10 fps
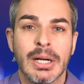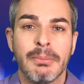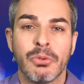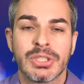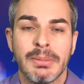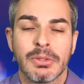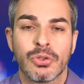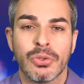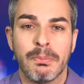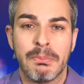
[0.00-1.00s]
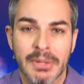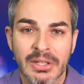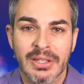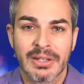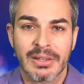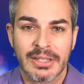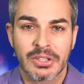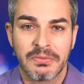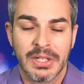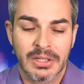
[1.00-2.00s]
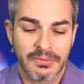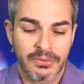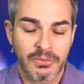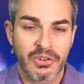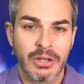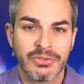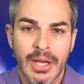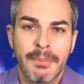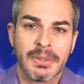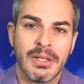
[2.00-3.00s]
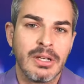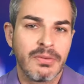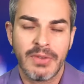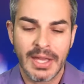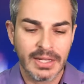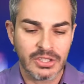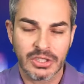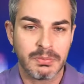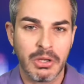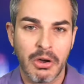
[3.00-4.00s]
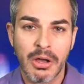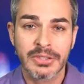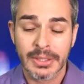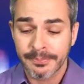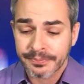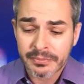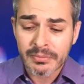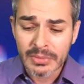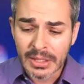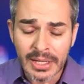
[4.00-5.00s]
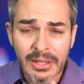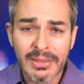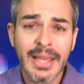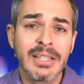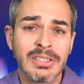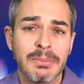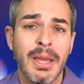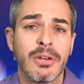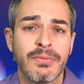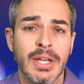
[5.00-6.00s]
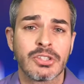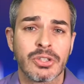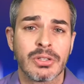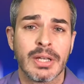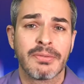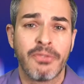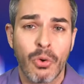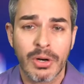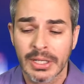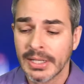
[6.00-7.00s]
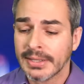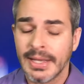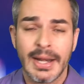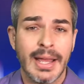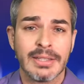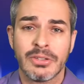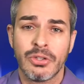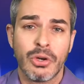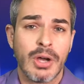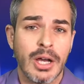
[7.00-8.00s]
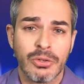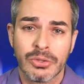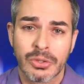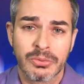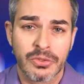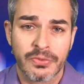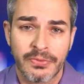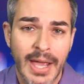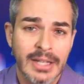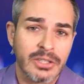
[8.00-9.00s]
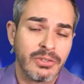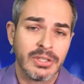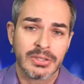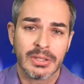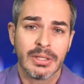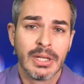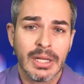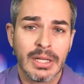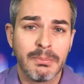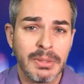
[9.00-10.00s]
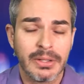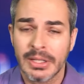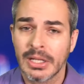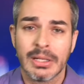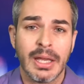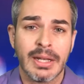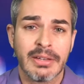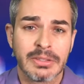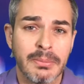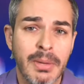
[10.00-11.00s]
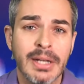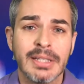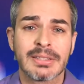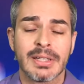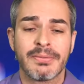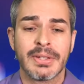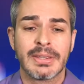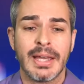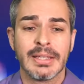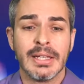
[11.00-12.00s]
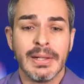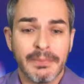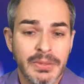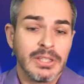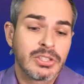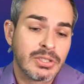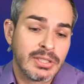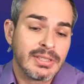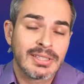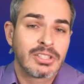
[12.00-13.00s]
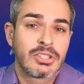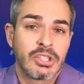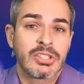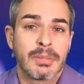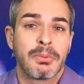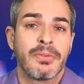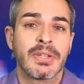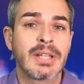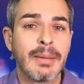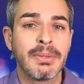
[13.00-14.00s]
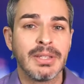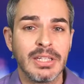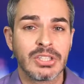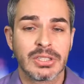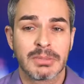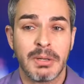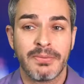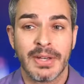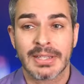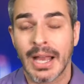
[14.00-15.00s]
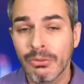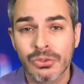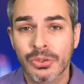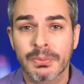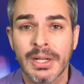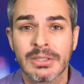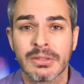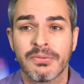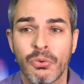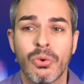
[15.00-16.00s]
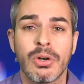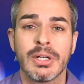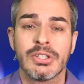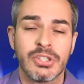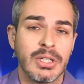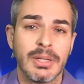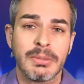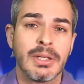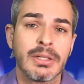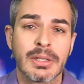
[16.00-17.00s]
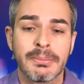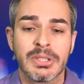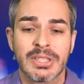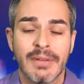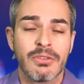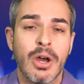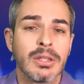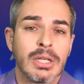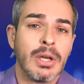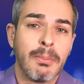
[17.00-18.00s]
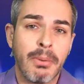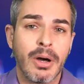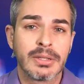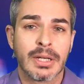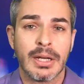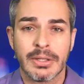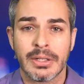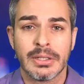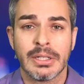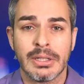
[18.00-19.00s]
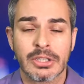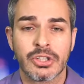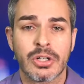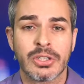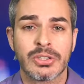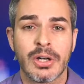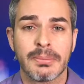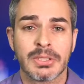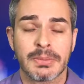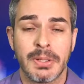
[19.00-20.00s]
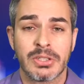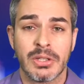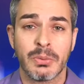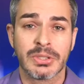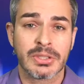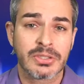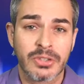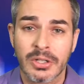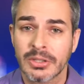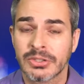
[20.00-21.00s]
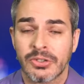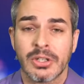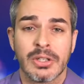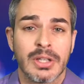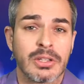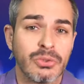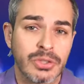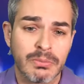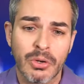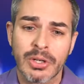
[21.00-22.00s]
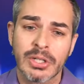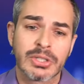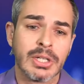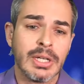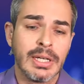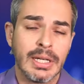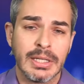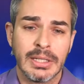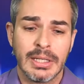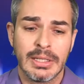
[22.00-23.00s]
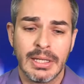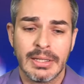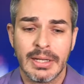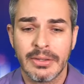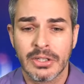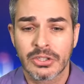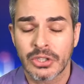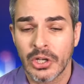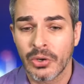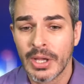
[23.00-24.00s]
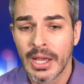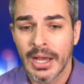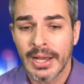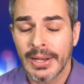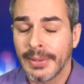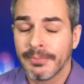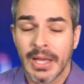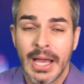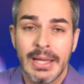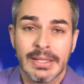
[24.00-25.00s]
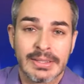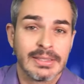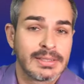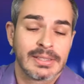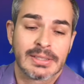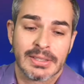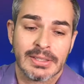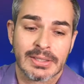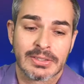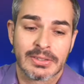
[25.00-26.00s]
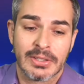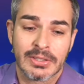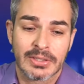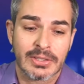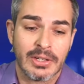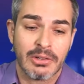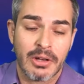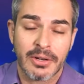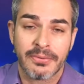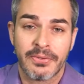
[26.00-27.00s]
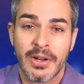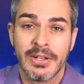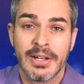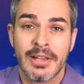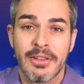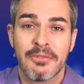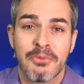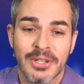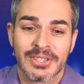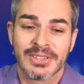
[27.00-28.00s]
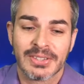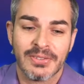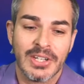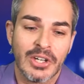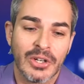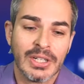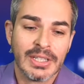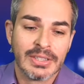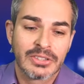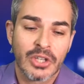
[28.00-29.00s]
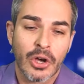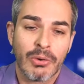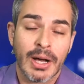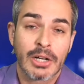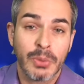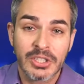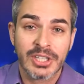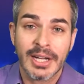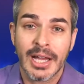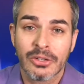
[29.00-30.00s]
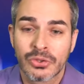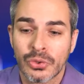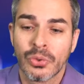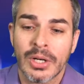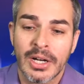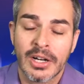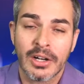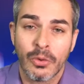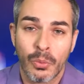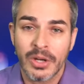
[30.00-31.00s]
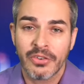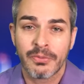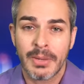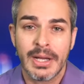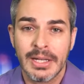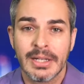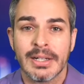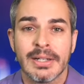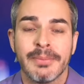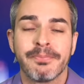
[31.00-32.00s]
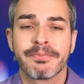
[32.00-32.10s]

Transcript: was able to build an electric vehicle from ground up and innovate and just be awesome, and a legacy manufacturer like Ford that has the know-how in terms of factories and building and has the money and stuff like that. This is just a perfect combination. As a matter of fact, I was surprised that Ford and GM and other companies have not bought other electric car startups, especially the ones that are struggling like Lucid Motors and others. So this is a lot of fun, and I love watching this video. So a quick shout out to one of my